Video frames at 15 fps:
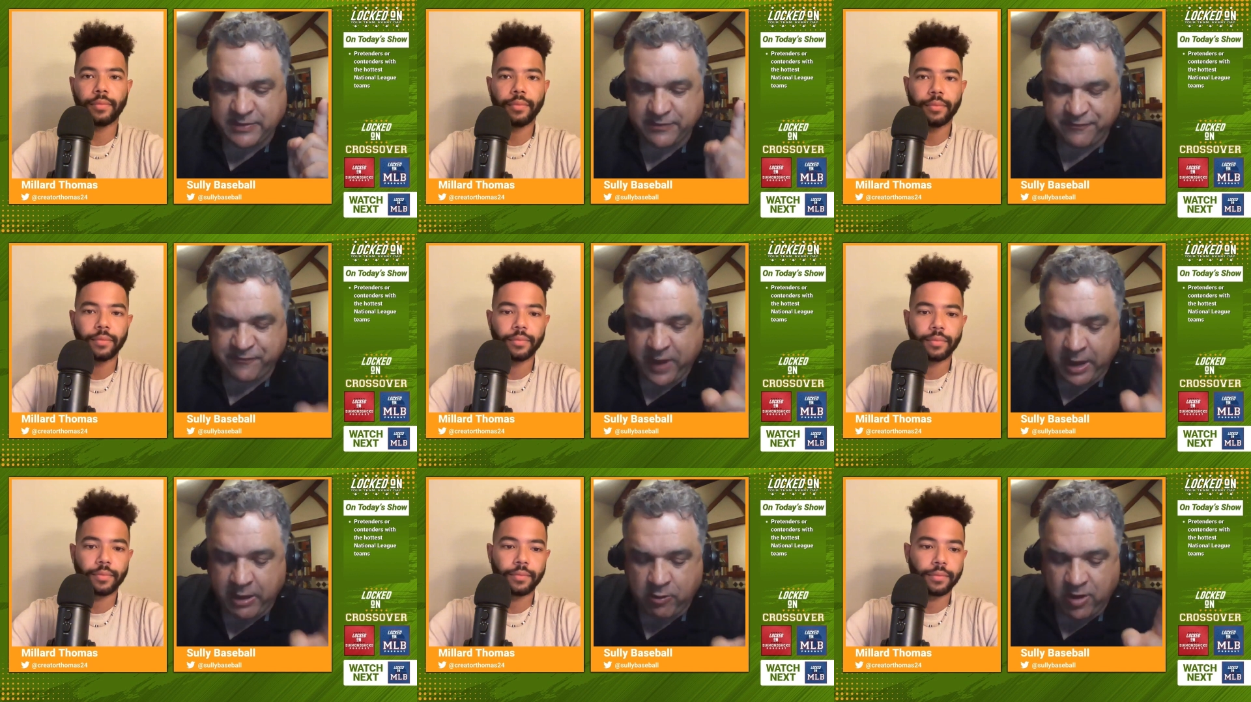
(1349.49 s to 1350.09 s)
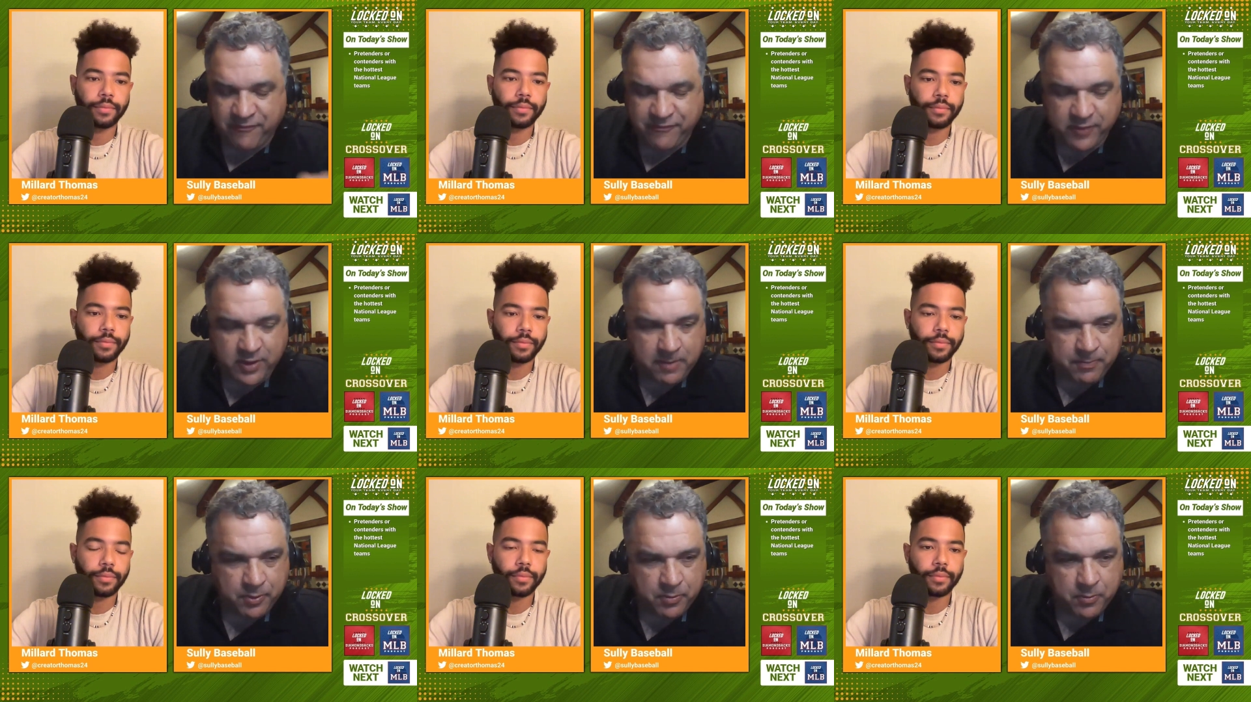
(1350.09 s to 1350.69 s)
Speaker 1: Fire off a
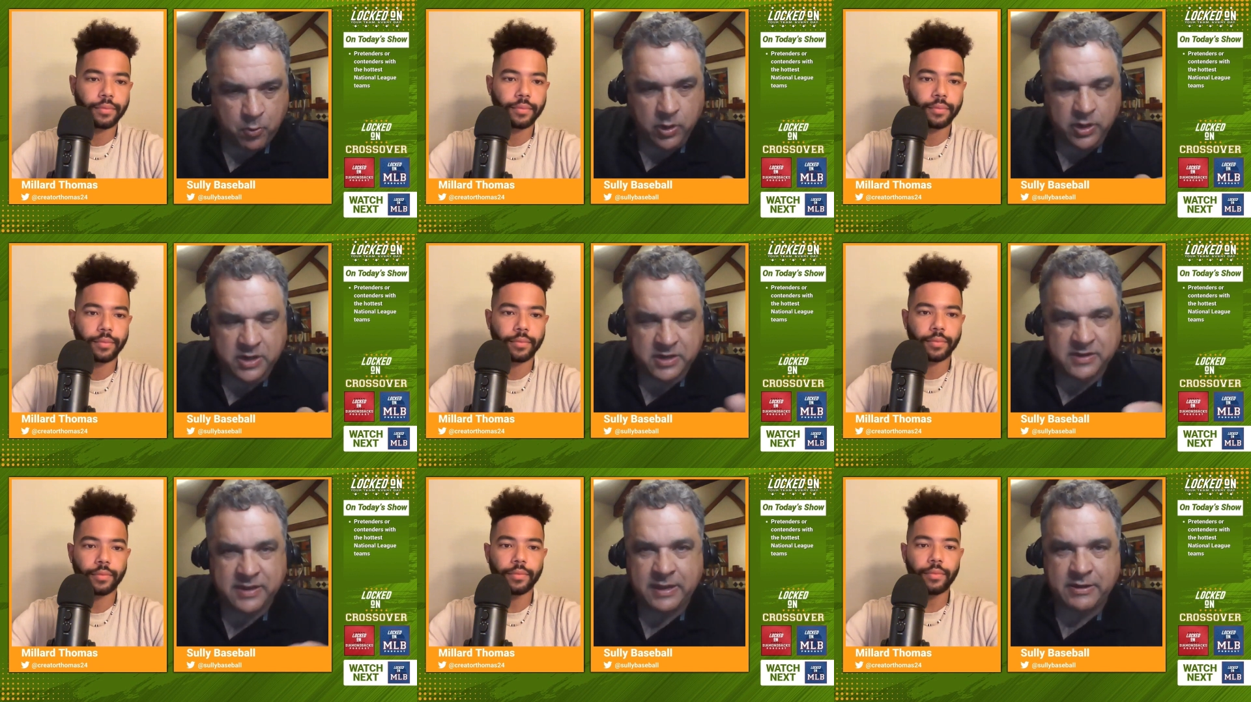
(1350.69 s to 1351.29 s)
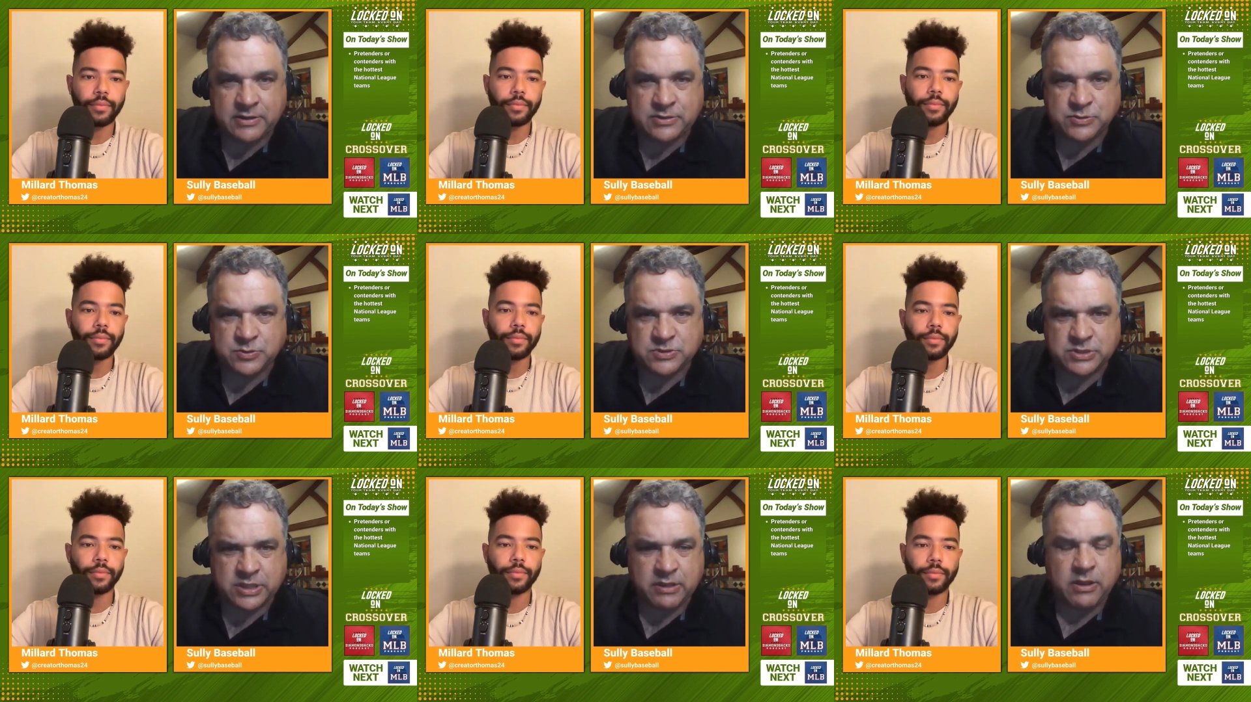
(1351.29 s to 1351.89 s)
couple more contenders. We'll
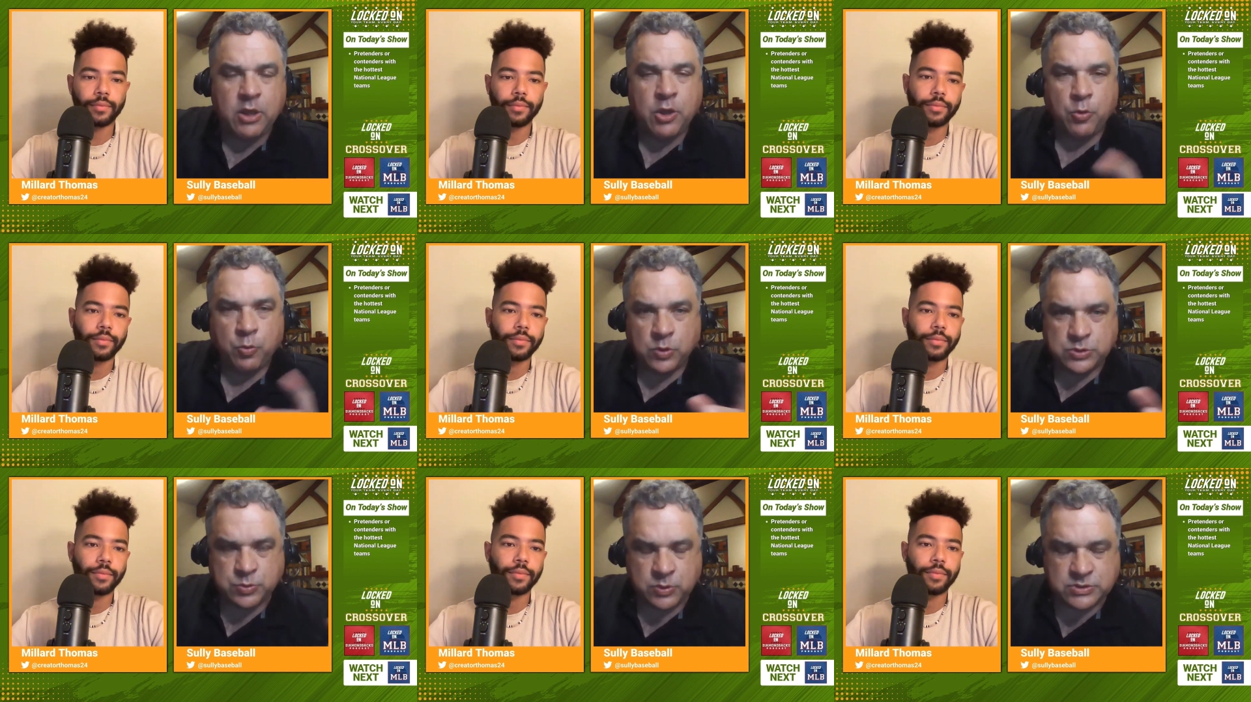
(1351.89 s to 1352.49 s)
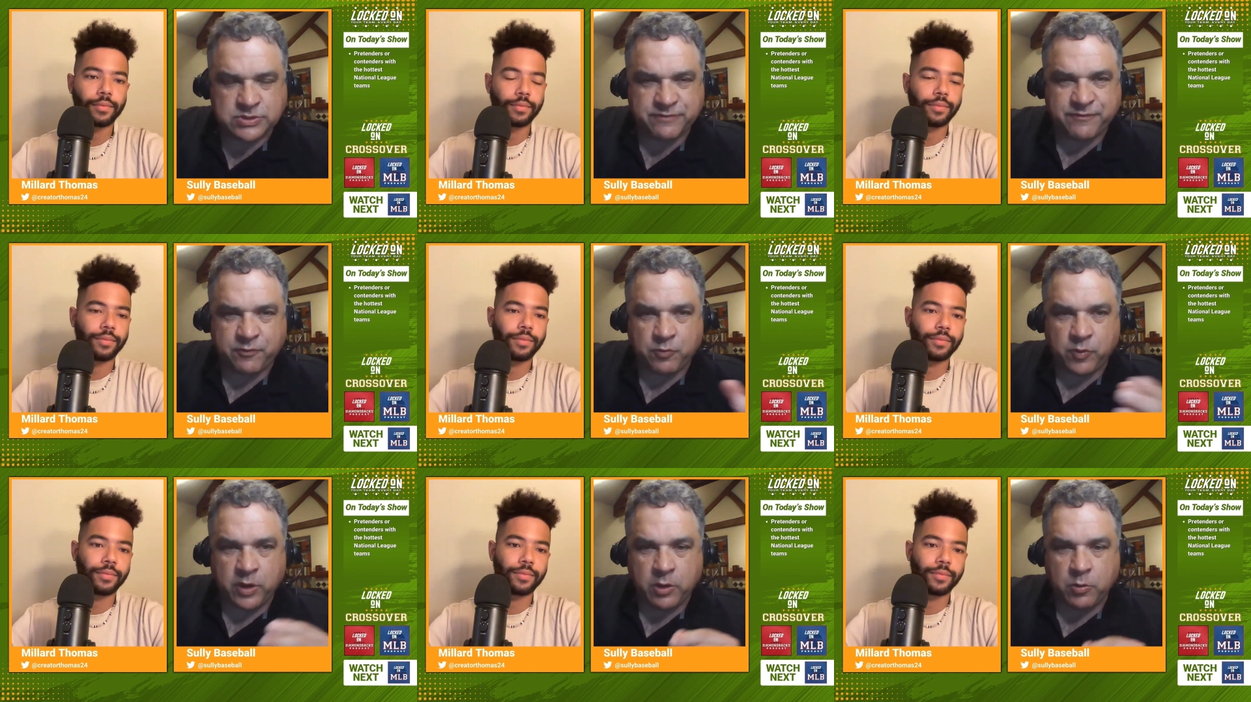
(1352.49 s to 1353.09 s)
see which ones are for
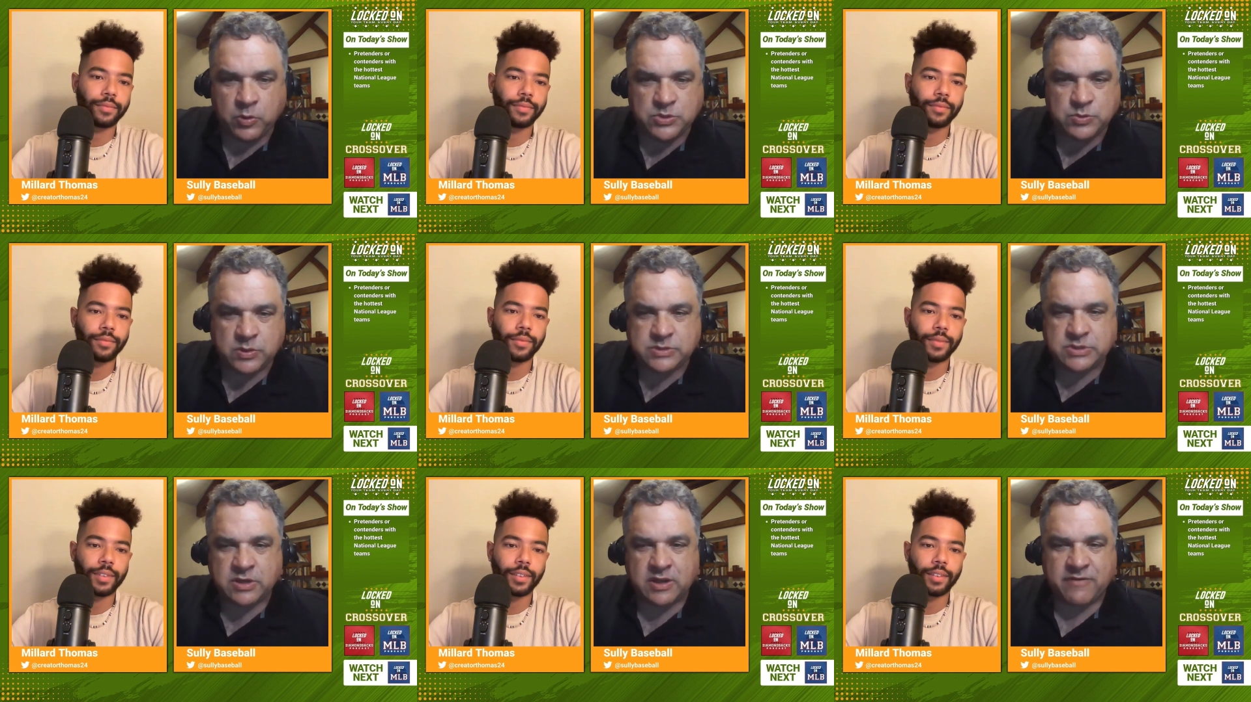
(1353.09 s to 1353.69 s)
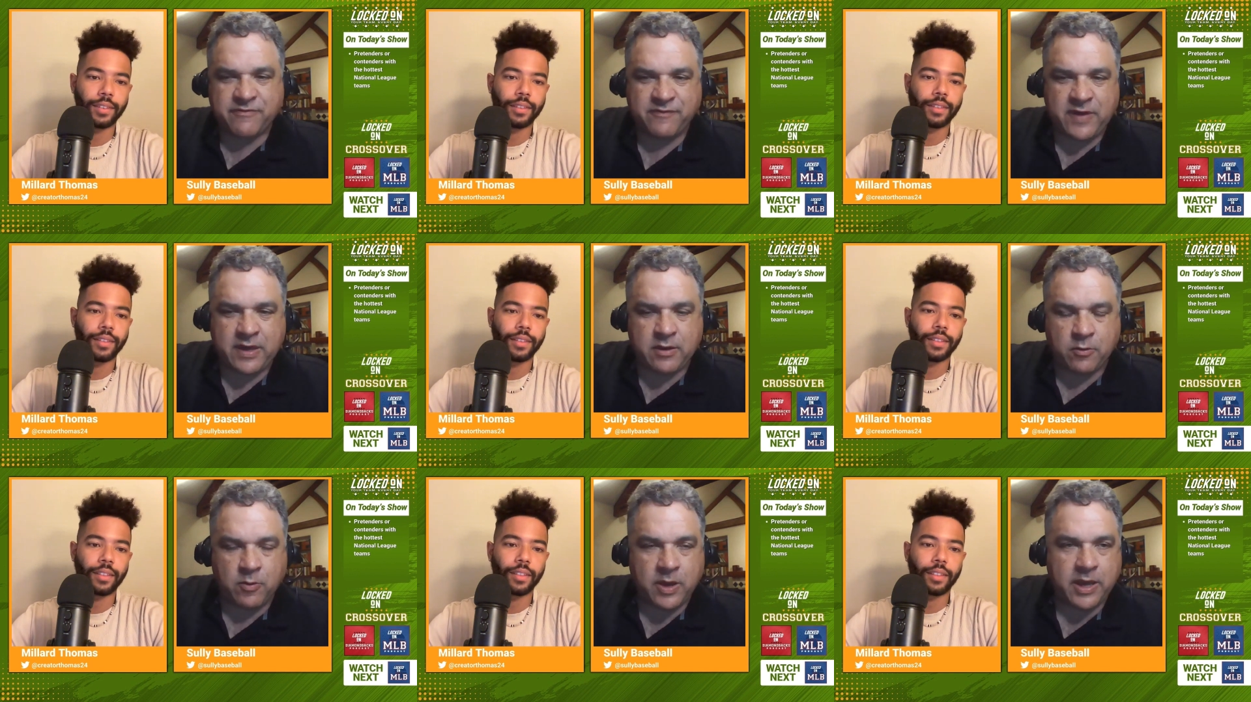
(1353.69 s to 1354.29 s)
real, which ones are going to fade
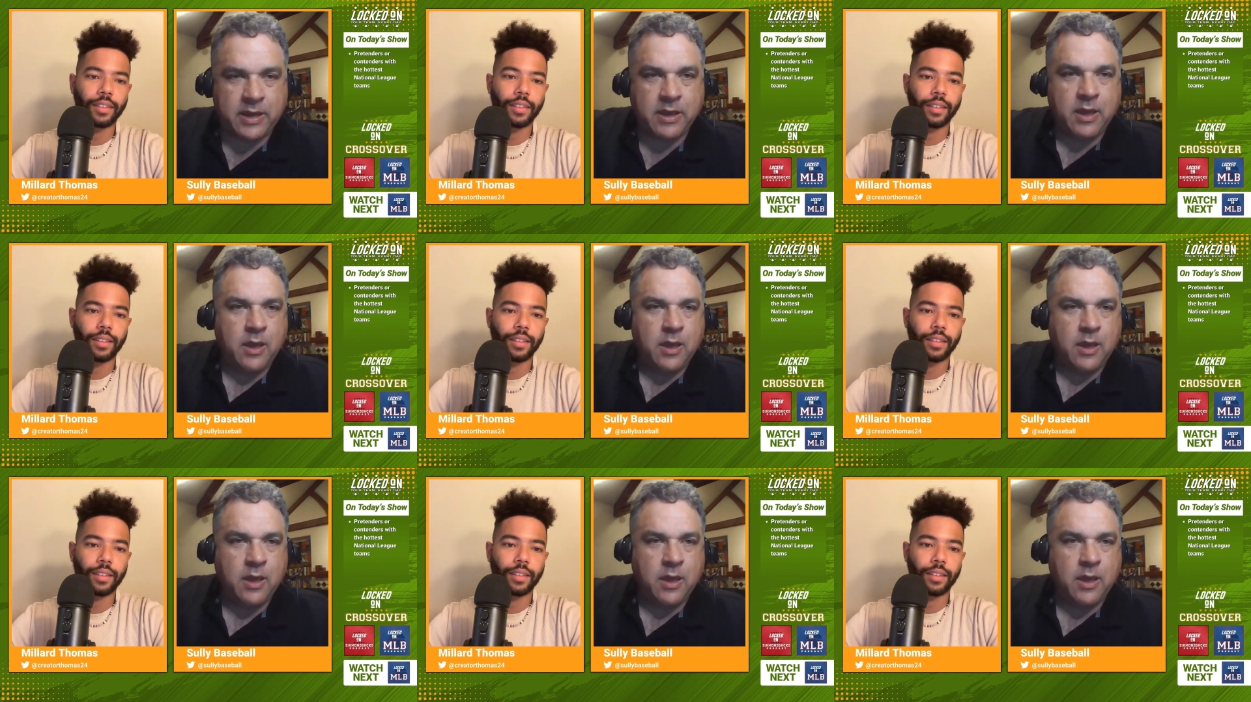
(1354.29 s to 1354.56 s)
away.